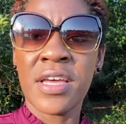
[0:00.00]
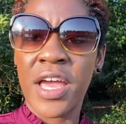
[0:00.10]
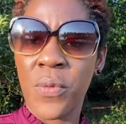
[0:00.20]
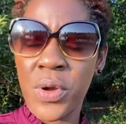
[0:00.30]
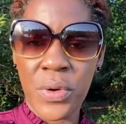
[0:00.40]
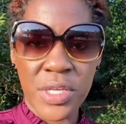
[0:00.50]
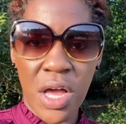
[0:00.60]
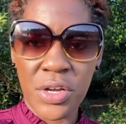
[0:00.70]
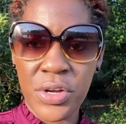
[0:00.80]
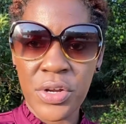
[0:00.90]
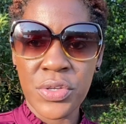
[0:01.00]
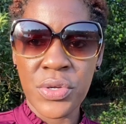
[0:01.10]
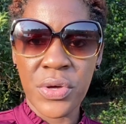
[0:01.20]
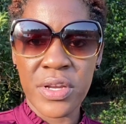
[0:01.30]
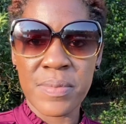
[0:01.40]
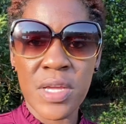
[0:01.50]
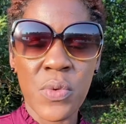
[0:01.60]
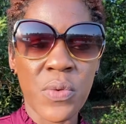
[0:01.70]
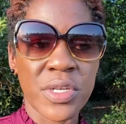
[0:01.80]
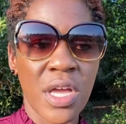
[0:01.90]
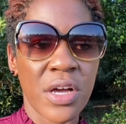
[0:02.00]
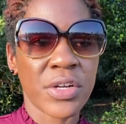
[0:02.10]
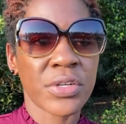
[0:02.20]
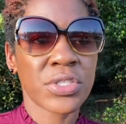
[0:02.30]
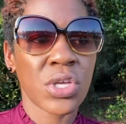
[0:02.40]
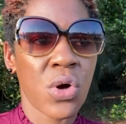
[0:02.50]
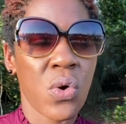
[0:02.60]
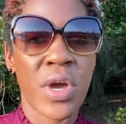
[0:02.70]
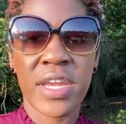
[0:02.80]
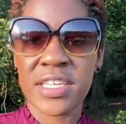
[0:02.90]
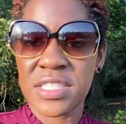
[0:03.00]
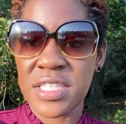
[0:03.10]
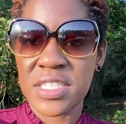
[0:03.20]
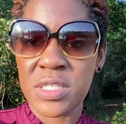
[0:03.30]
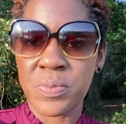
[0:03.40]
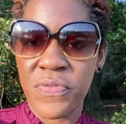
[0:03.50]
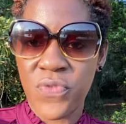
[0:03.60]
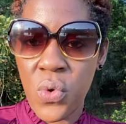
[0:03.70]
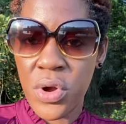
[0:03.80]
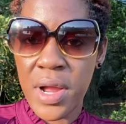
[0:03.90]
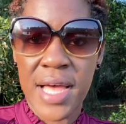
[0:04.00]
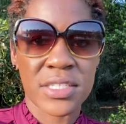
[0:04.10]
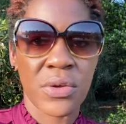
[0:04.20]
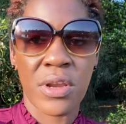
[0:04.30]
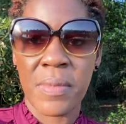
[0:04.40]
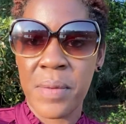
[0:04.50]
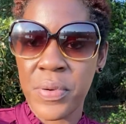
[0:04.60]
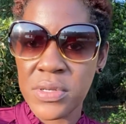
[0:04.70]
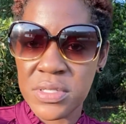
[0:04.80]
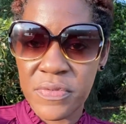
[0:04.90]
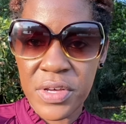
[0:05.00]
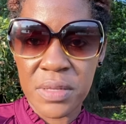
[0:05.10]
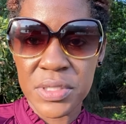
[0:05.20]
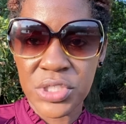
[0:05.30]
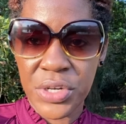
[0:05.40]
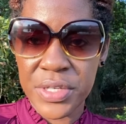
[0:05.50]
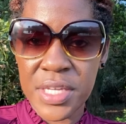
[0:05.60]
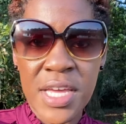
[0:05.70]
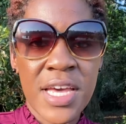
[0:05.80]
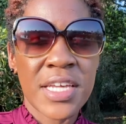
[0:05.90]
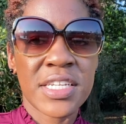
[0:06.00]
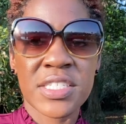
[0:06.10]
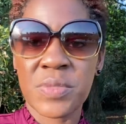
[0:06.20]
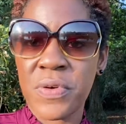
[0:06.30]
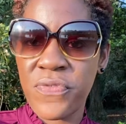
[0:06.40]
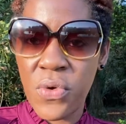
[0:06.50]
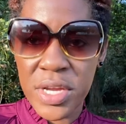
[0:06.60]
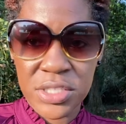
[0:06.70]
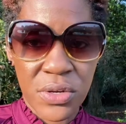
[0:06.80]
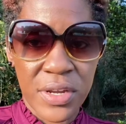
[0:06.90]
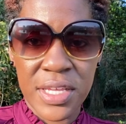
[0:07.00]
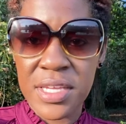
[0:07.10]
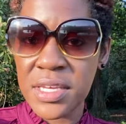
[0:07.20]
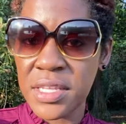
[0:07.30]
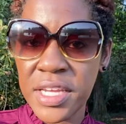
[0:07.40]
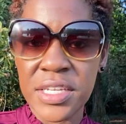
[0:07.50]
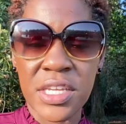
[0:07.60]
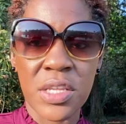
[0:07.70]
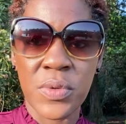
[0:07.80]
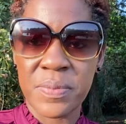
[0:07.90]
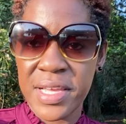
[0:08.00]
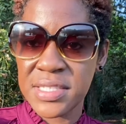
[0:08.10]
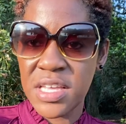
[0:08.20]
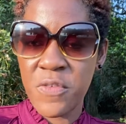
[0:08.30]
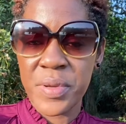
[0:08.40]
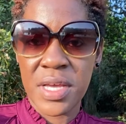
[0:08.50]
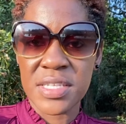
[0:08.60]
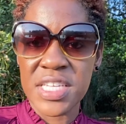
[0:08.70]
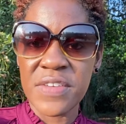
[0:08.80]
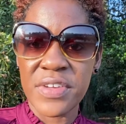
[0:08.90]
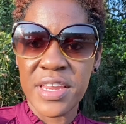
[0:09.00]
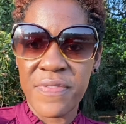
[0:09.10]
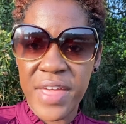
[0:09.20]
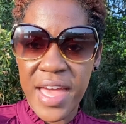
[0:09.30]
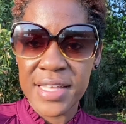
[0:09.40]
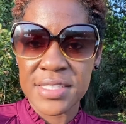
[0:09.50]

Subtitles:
And we were younger, you know what I mean? We were younger. So, and this is before I started my personal development journey. This is before I started healing and dealing with myself, because even in that,